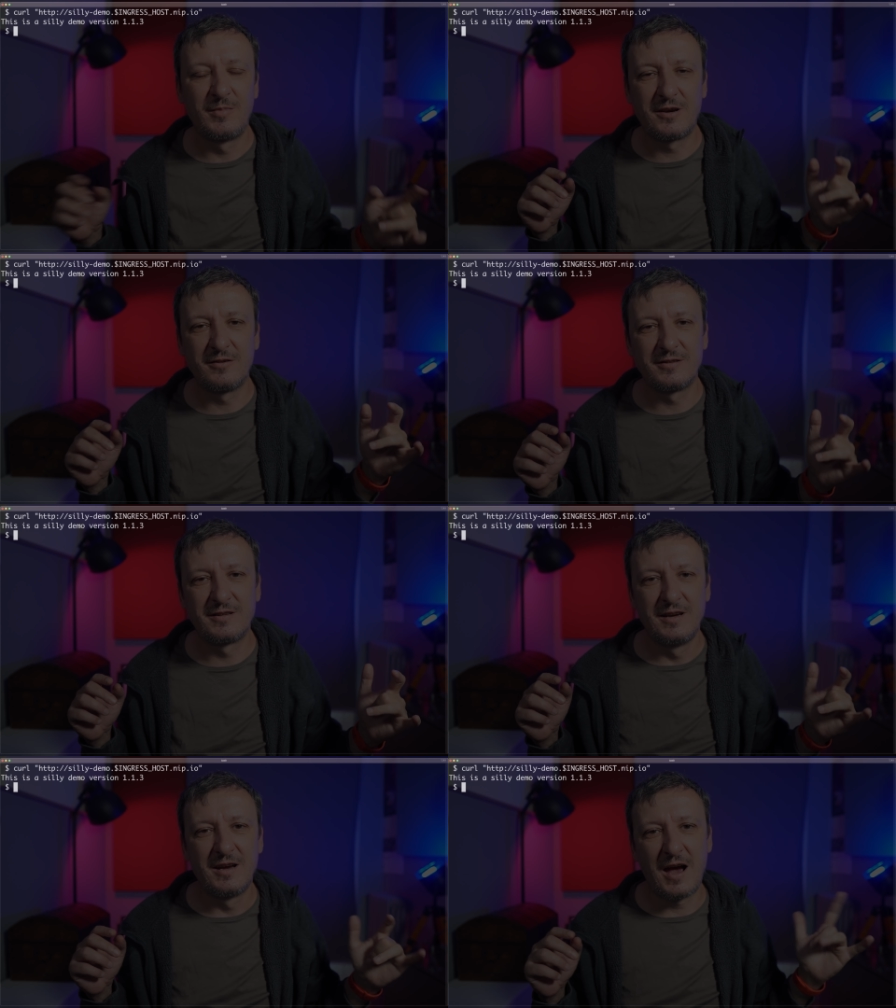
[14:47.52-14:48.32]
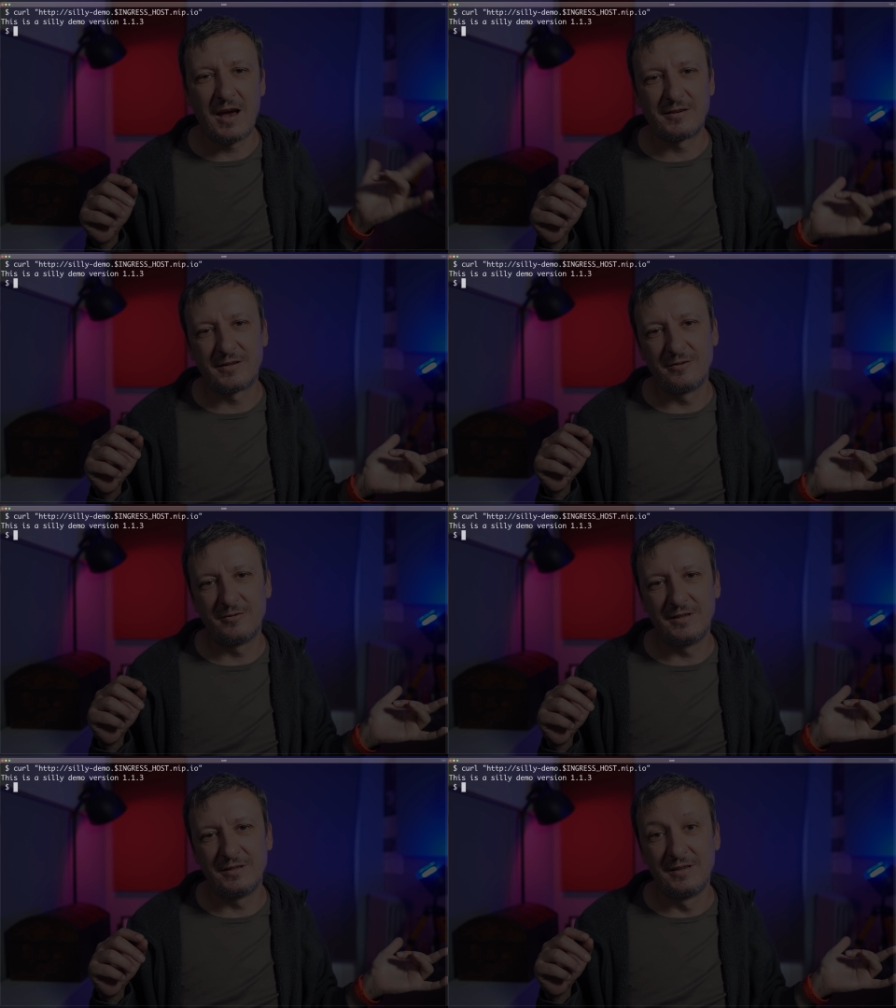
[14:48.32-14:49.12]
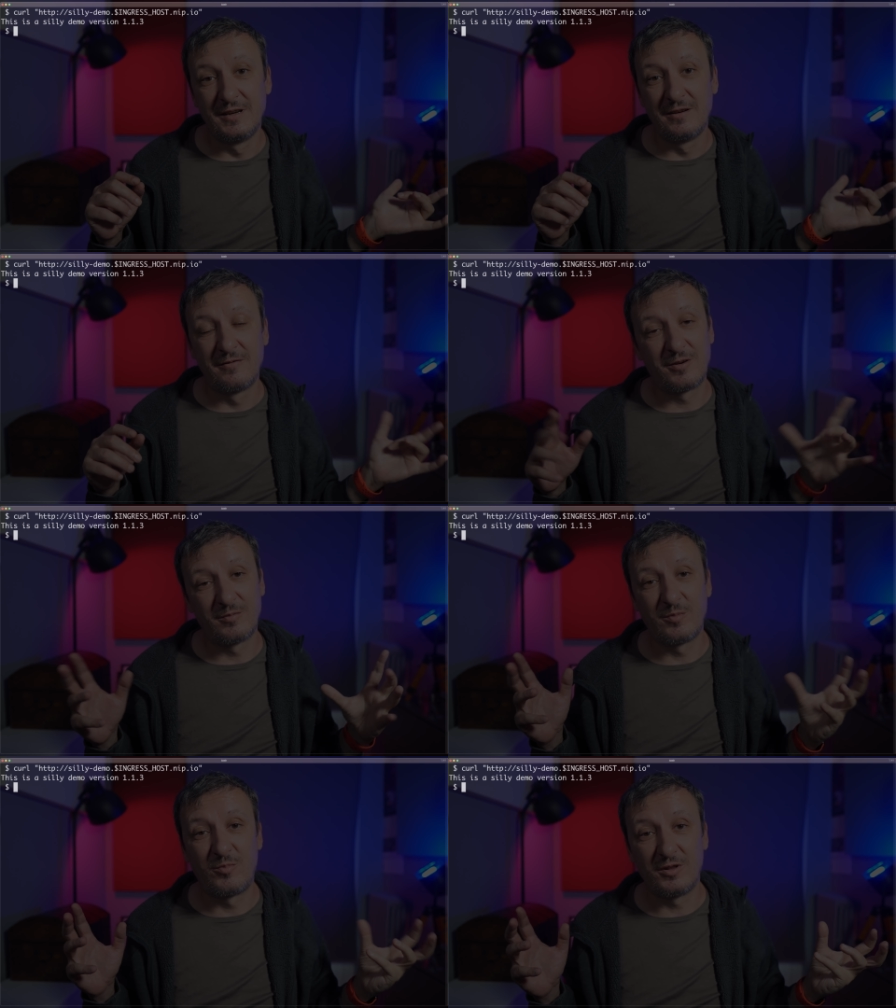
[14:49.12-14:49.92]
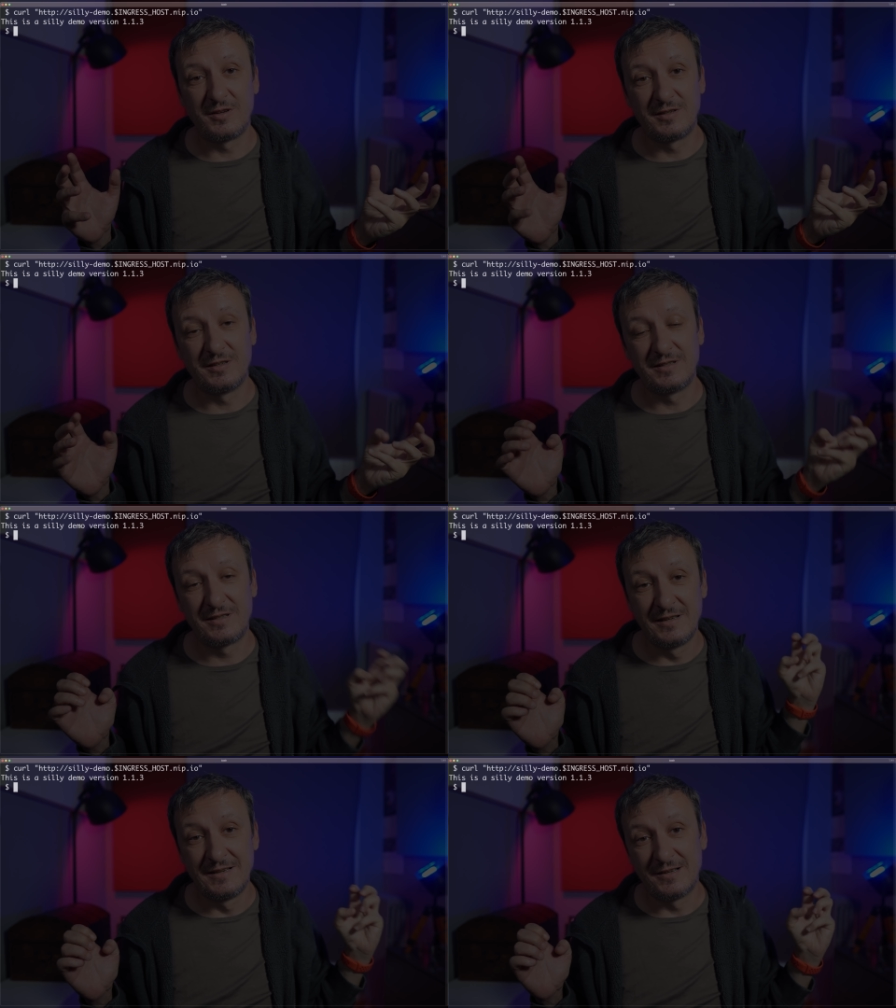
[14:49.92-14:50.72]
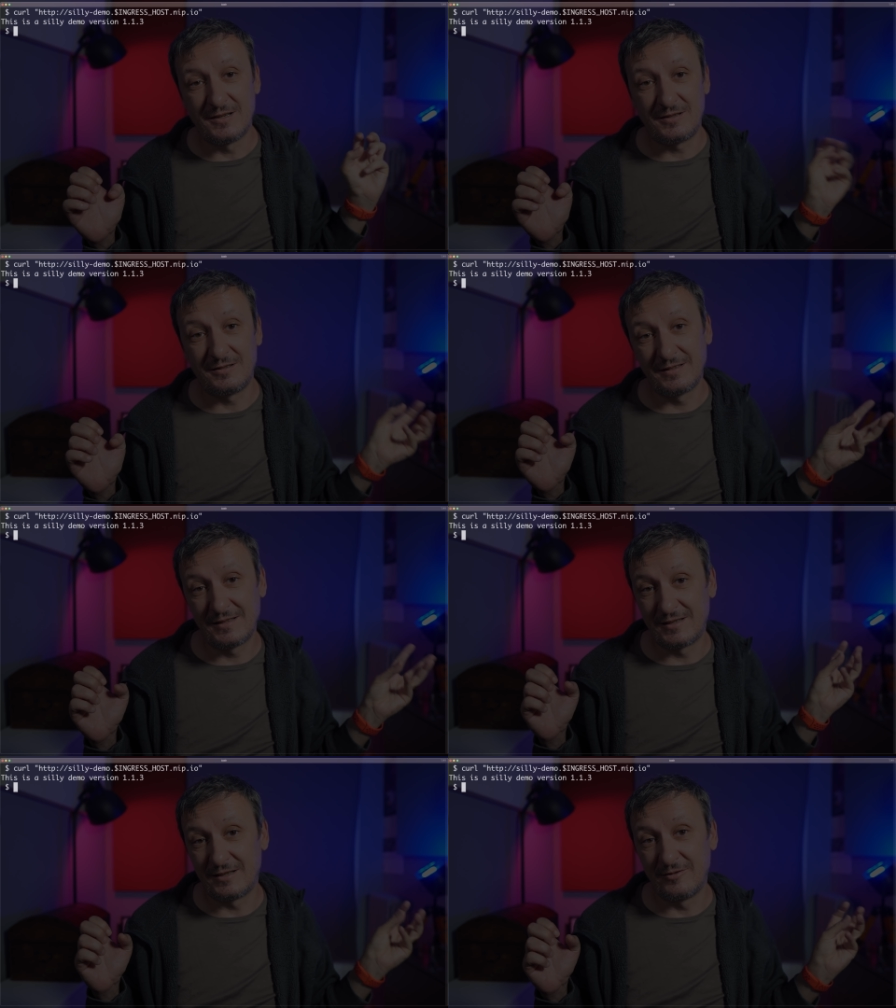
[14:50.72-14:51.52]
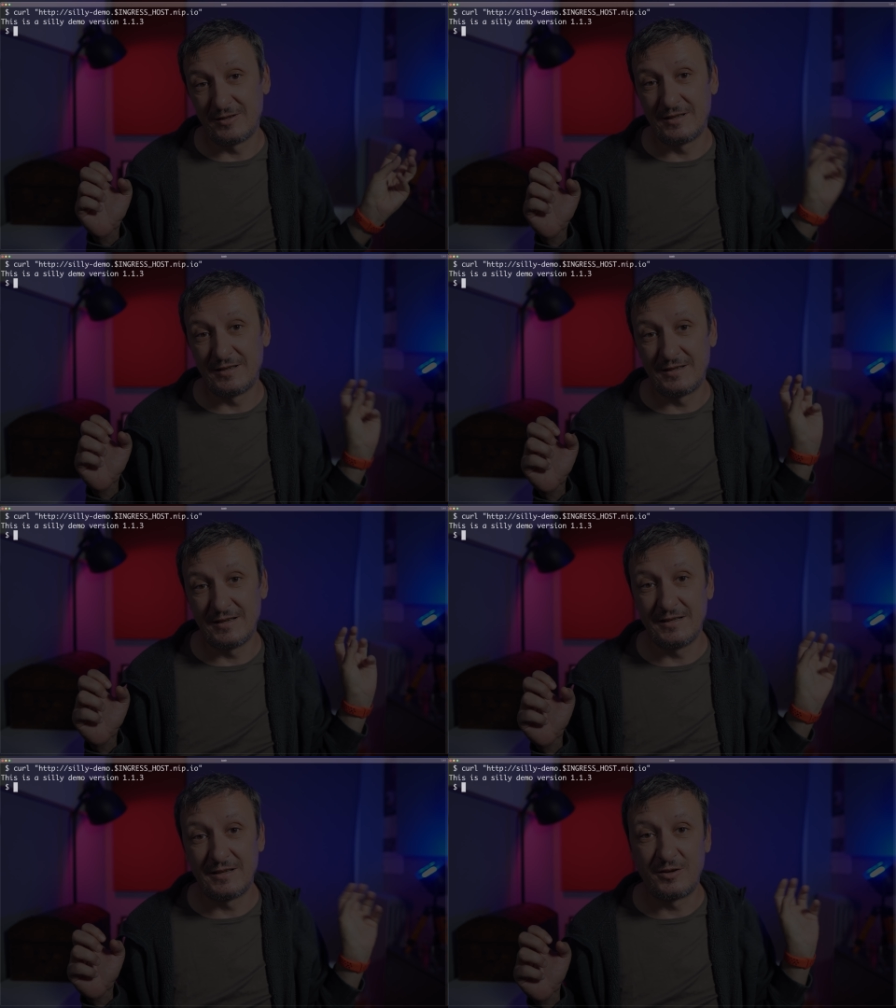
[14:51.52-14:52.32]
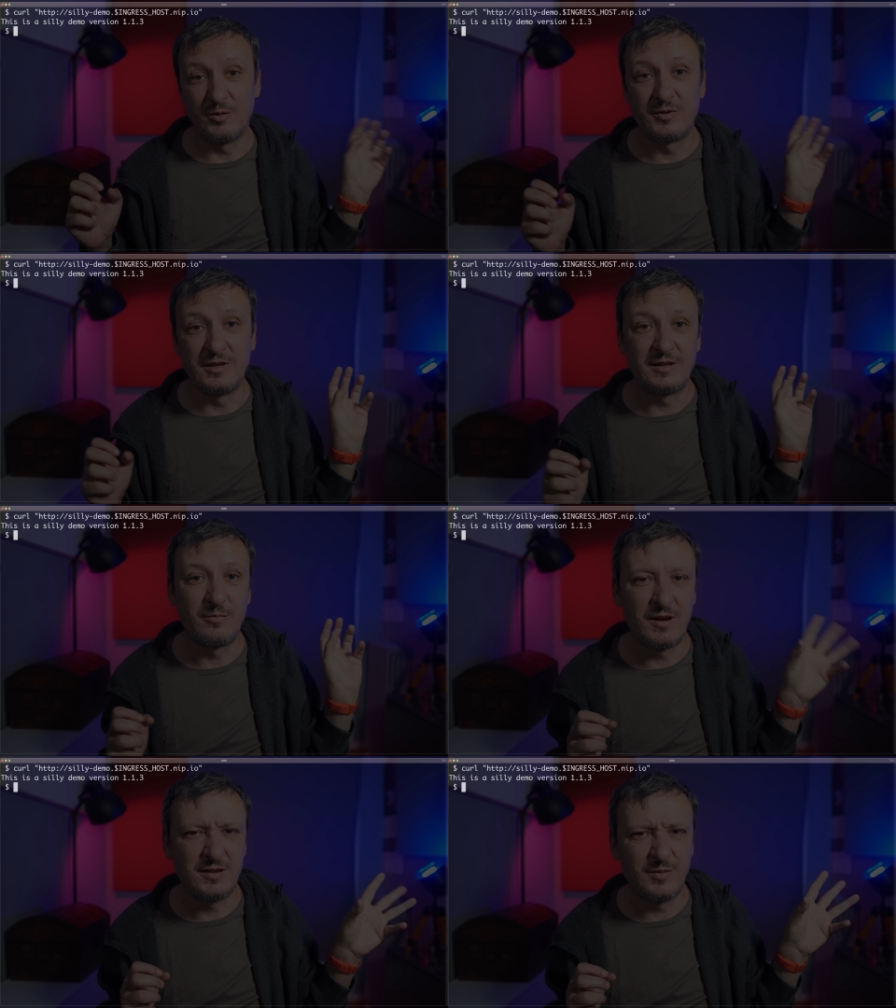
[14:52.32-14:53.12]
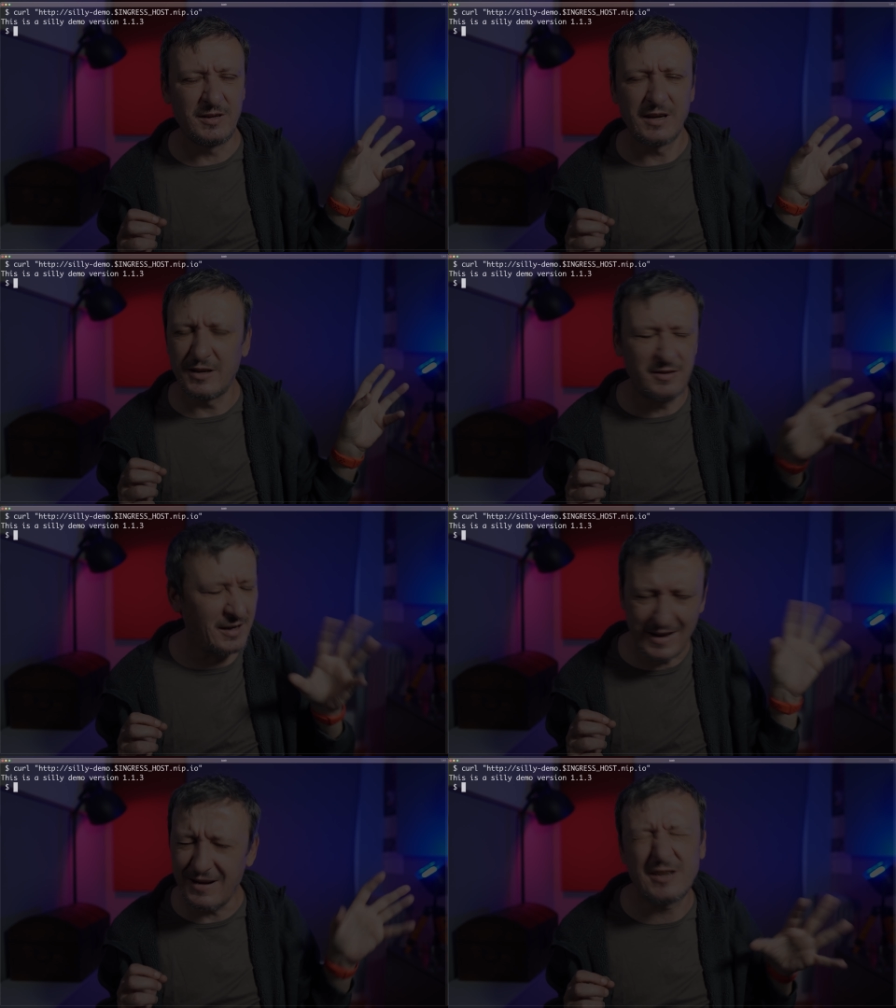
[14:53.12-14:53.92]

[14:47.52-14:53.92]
because I excluded from the policies all the services in the kube system namespace. I again,